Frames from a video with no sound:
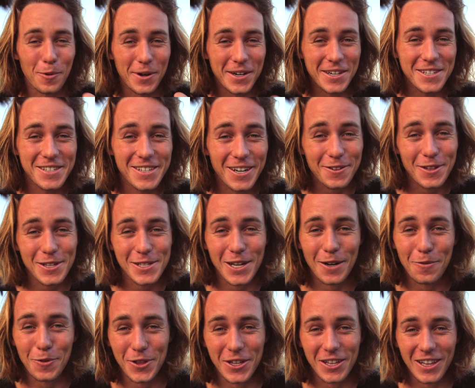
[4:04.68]
We're gonna start this
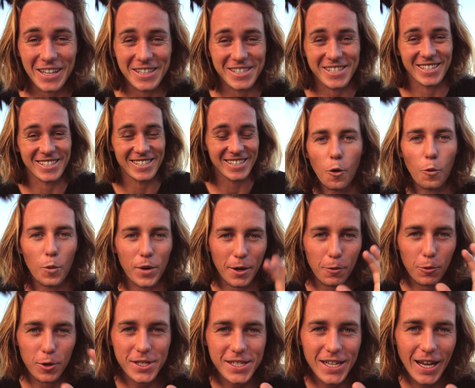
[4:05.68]
off with the lenses. When I
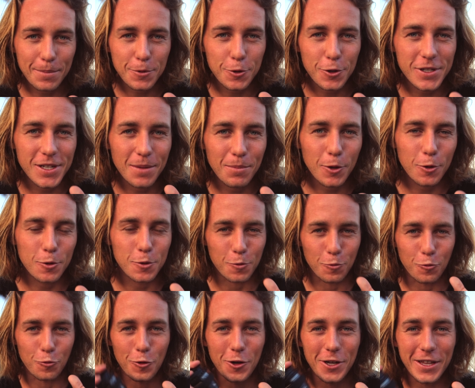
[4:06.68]
was capturing some of those
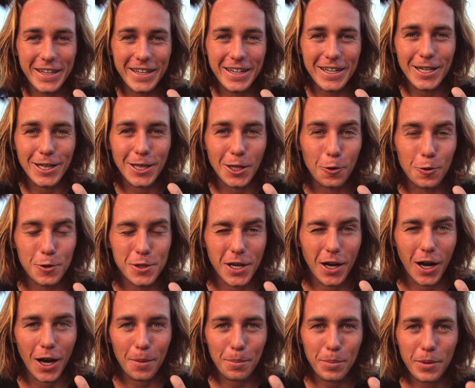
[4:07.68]
really close
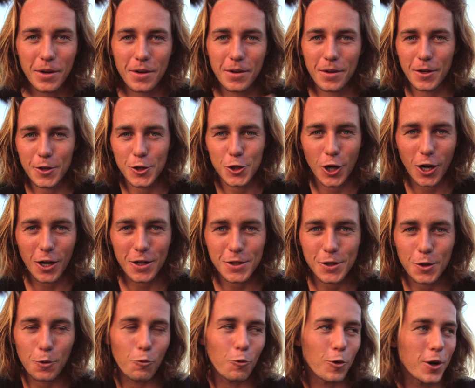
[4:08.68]
up
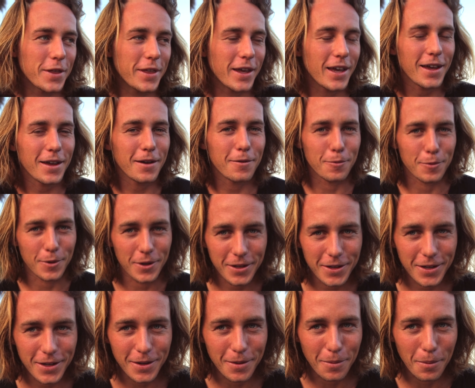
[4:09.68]
shots with a
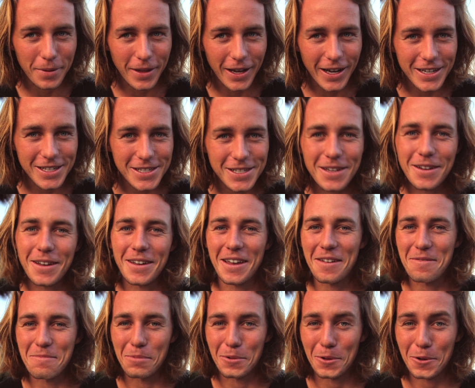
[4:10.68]
really nice
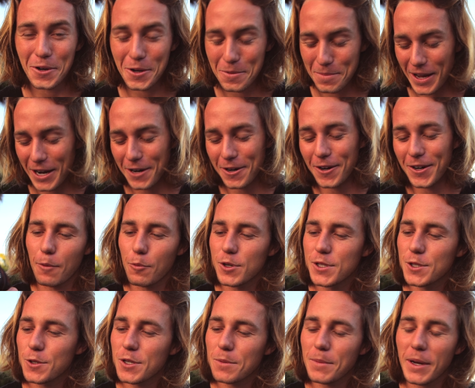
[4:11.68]
and blurry background, I
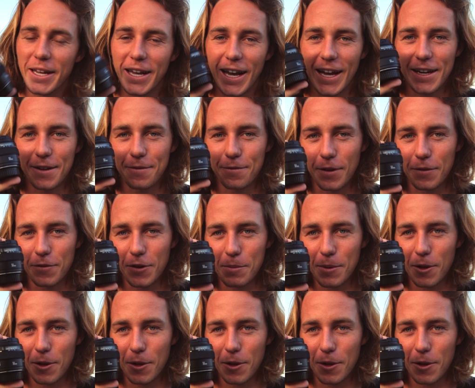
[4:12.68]
was using my Canon fifty